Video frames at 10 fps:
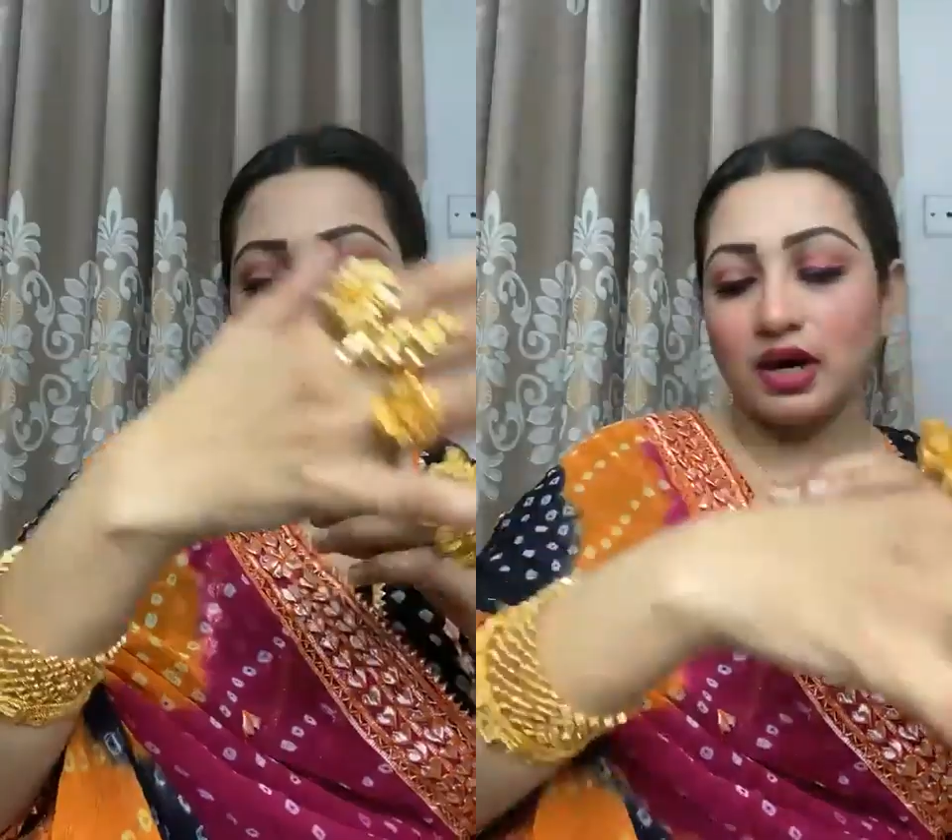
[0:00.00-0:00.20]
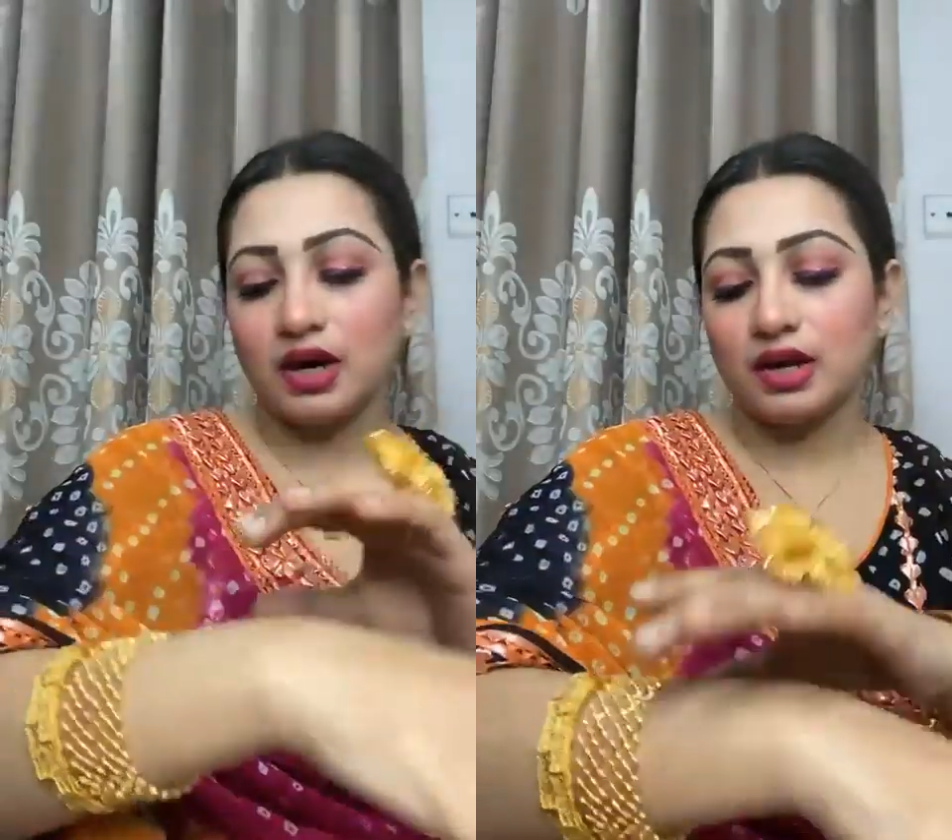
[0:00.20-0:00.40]

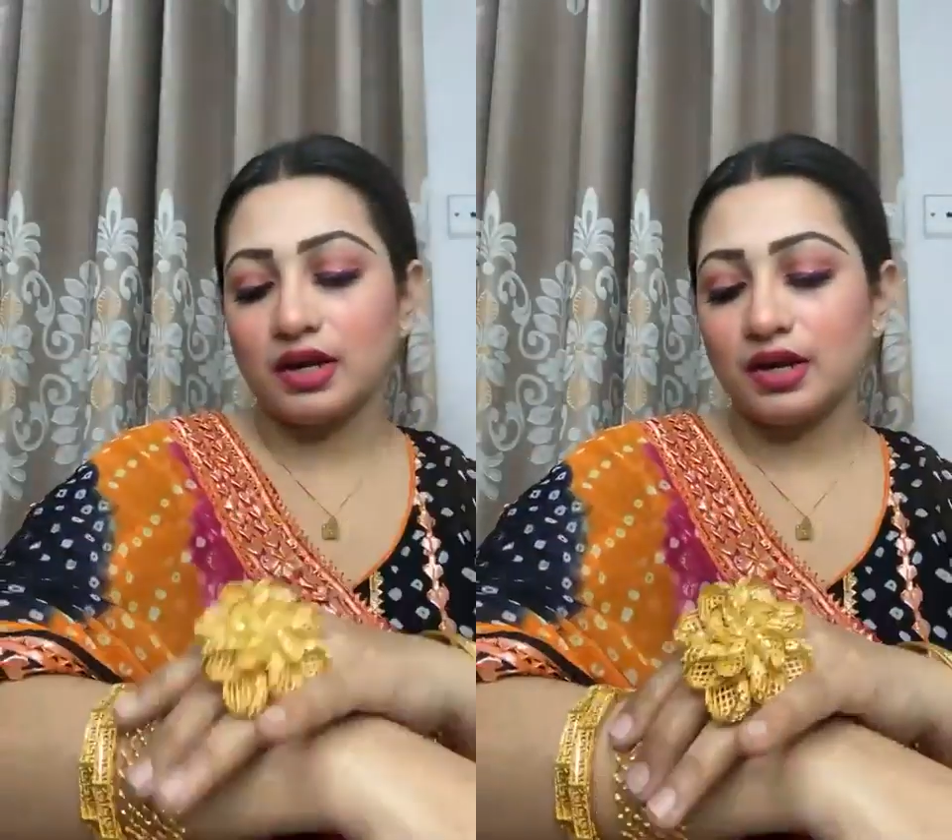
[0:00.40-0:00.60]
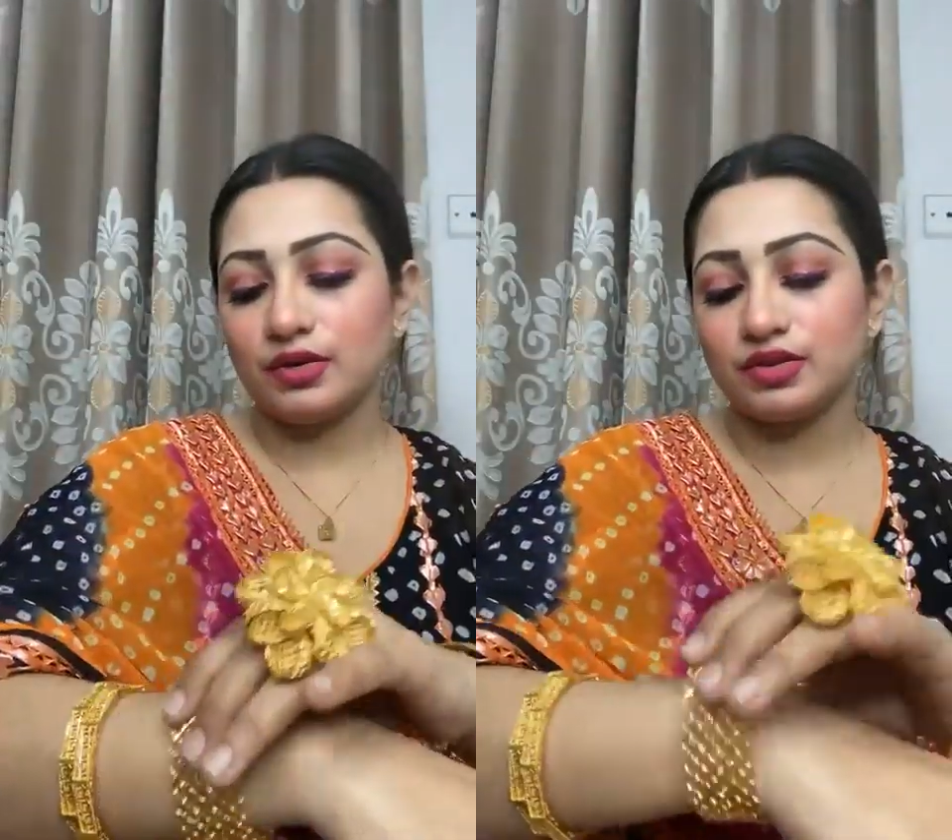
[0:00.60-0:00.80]

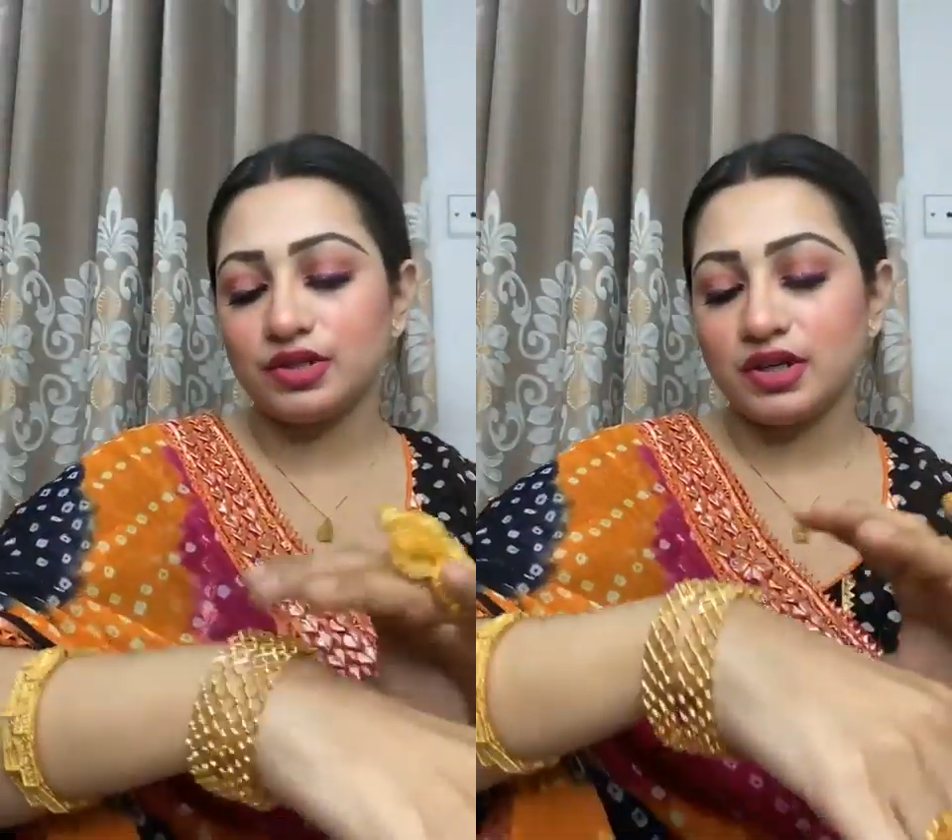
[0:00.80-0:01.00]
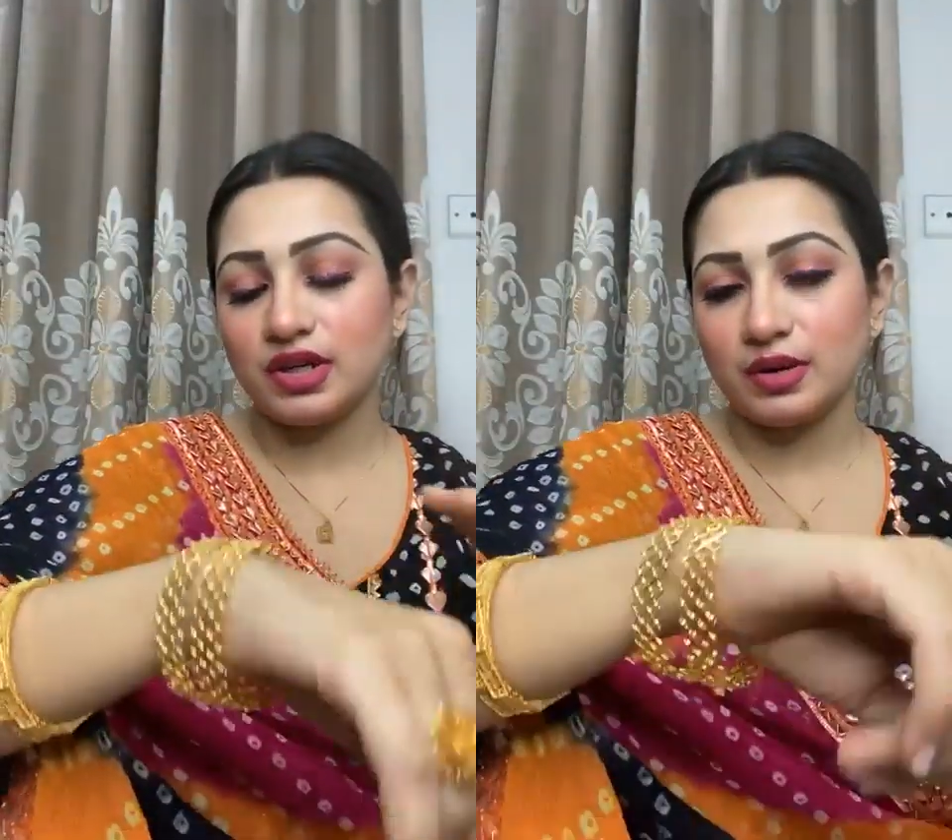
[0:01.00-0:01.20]

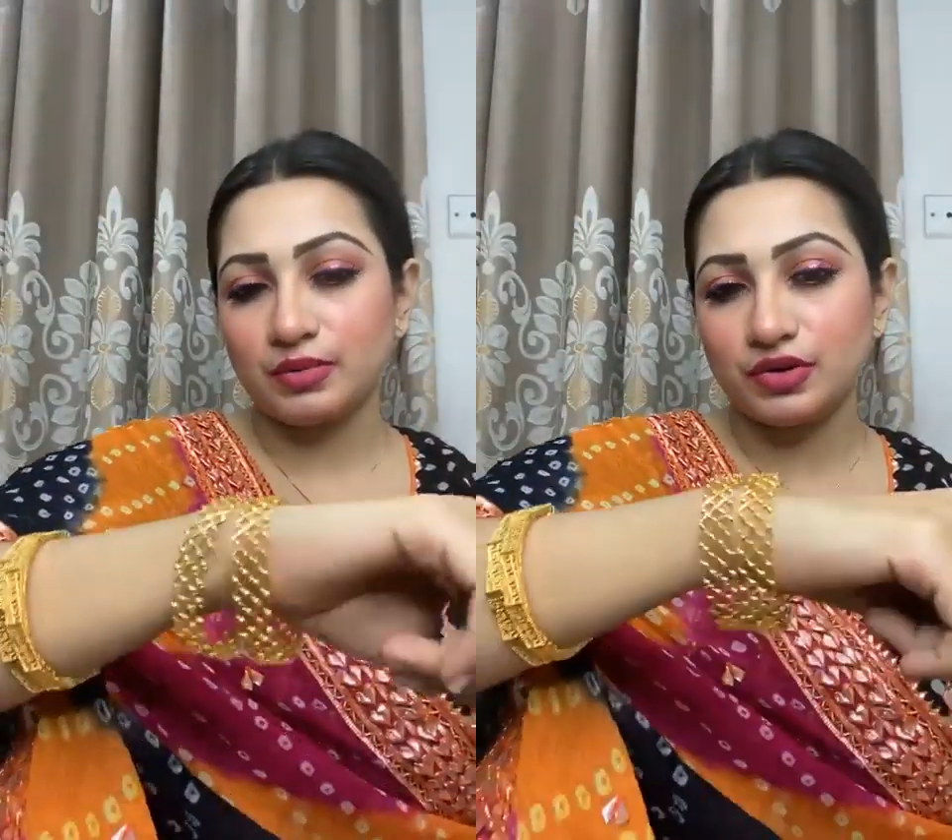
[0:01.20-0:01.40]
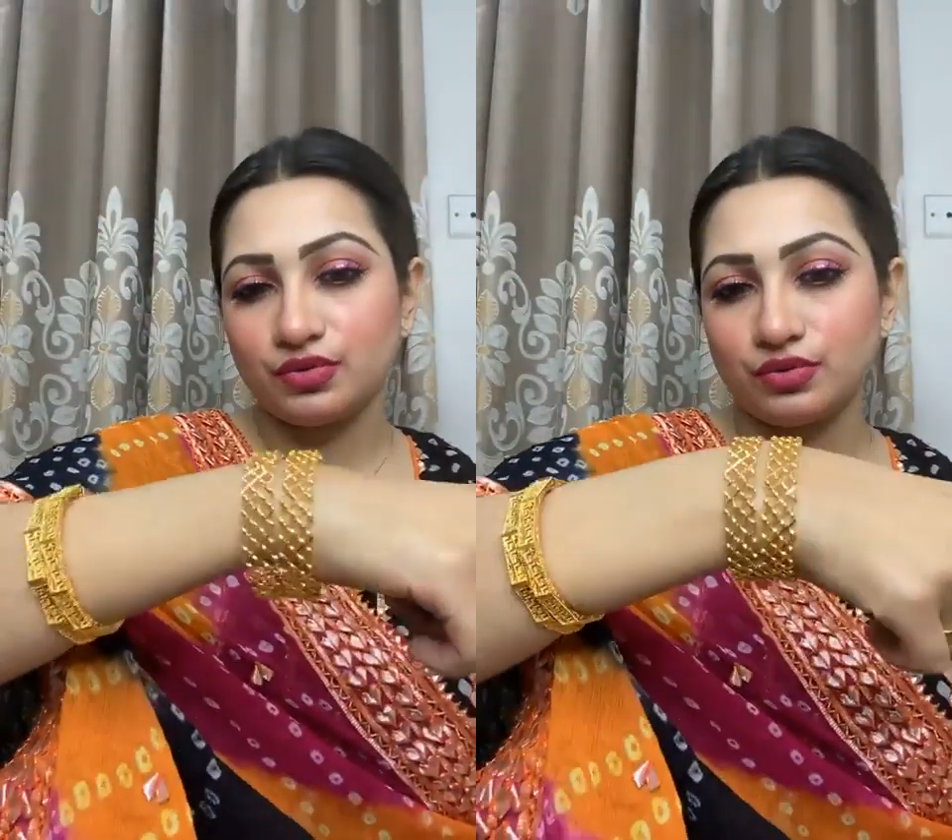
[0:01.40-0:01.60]
Ehochigi
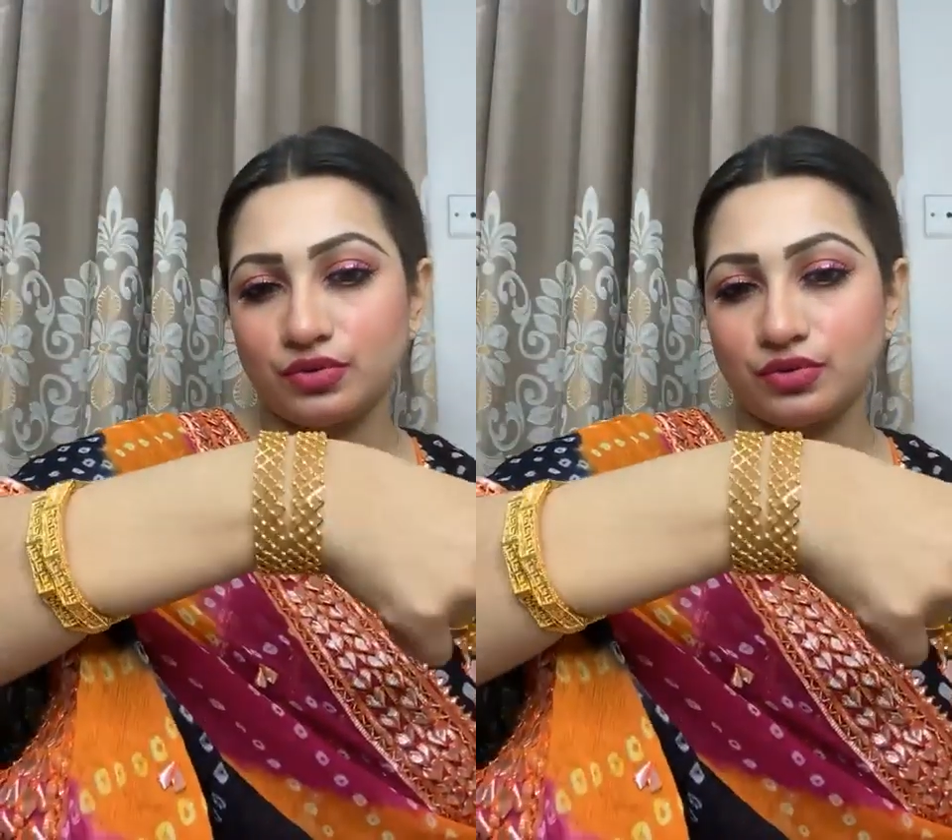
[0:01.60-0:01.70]
Apna.